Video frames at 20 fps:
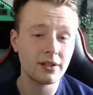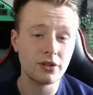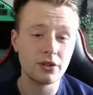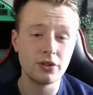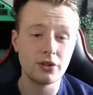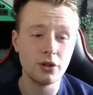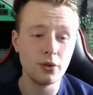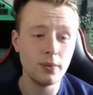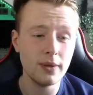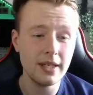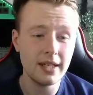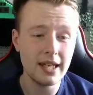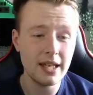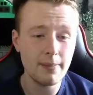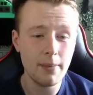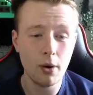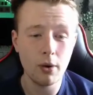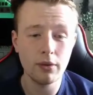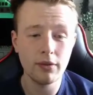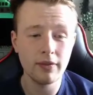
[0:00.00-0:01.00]
Do we keep
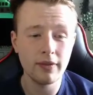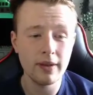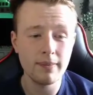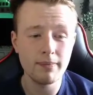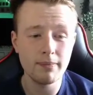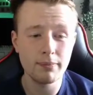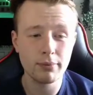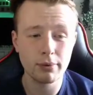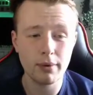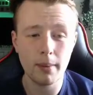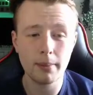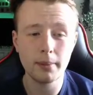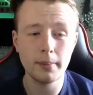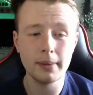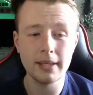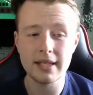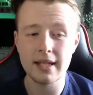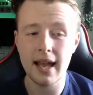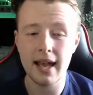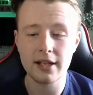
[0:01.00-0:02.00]
hold of him? Probably
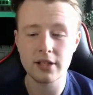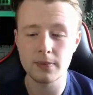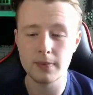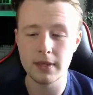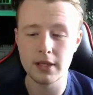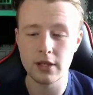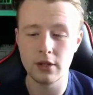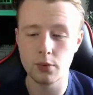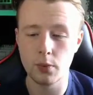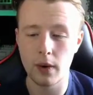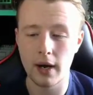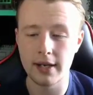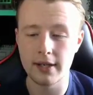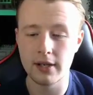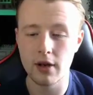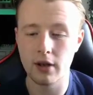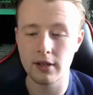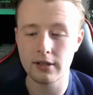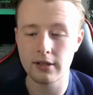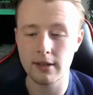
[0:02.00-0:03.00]
yes, because why
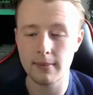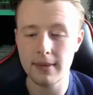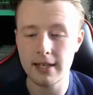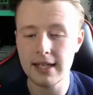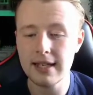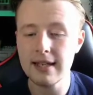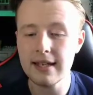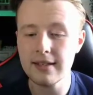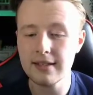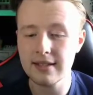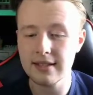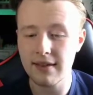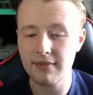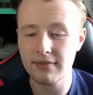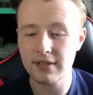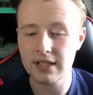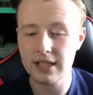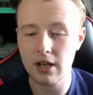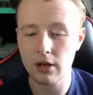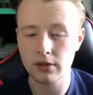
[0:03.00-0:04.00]
not? I mean, he is
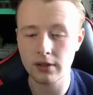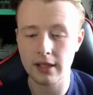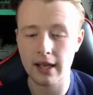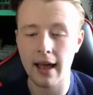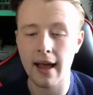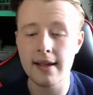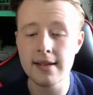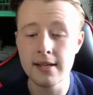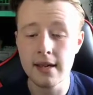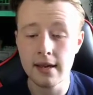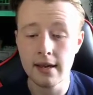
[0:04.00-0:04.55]
70-odd K.